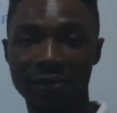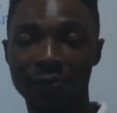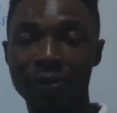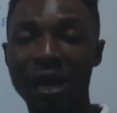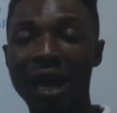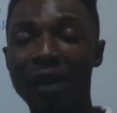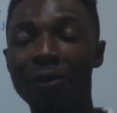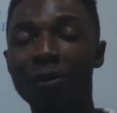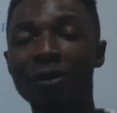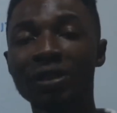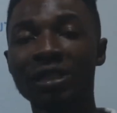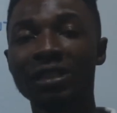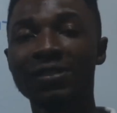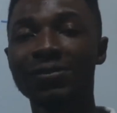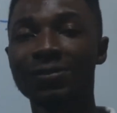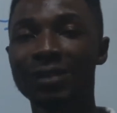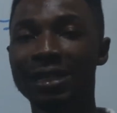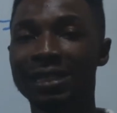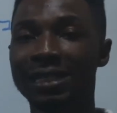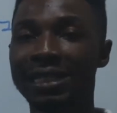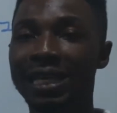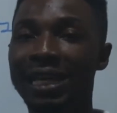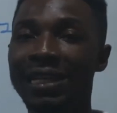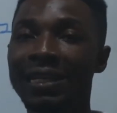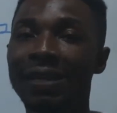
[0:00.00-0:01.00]
We are not
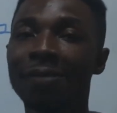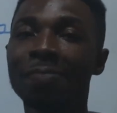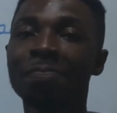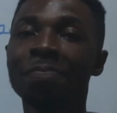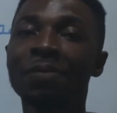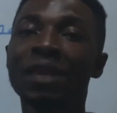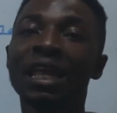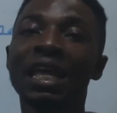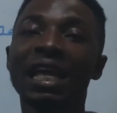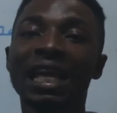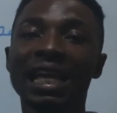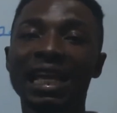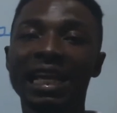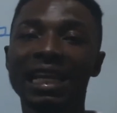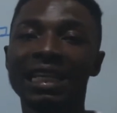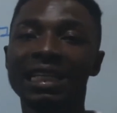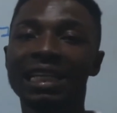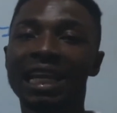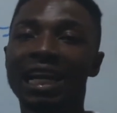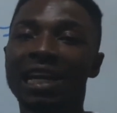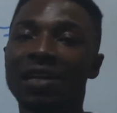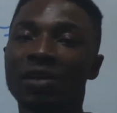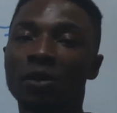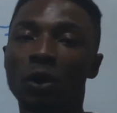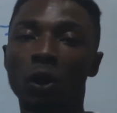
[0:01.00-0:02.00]
interested in
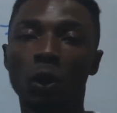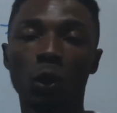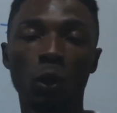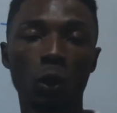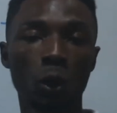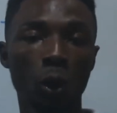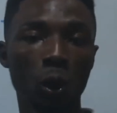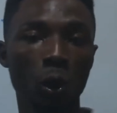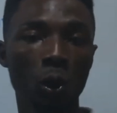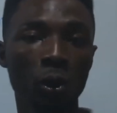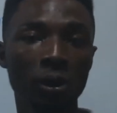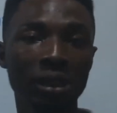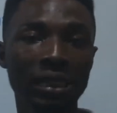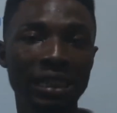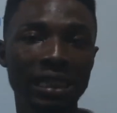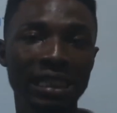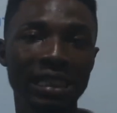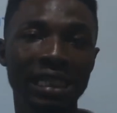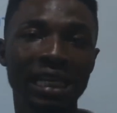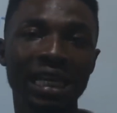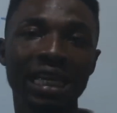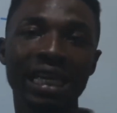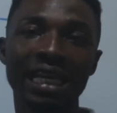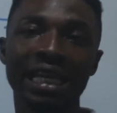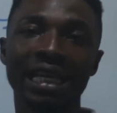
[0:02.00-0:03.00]
the clothes,
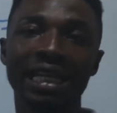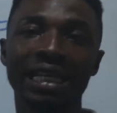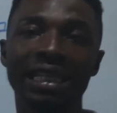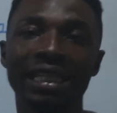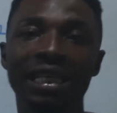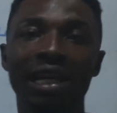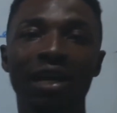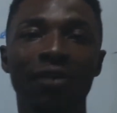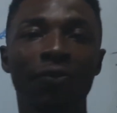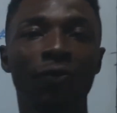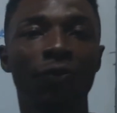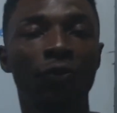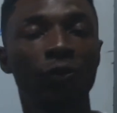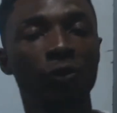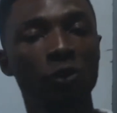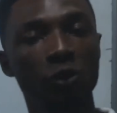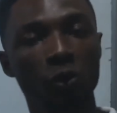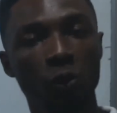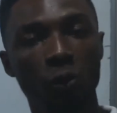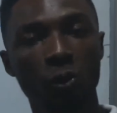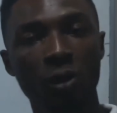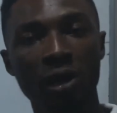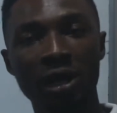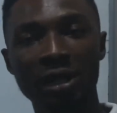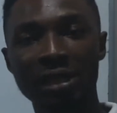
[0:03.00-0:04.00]
the
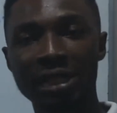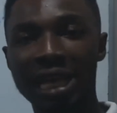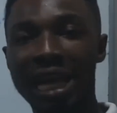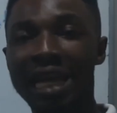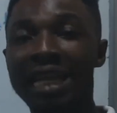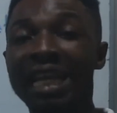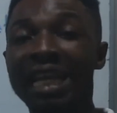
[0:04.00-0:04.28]
footwear, and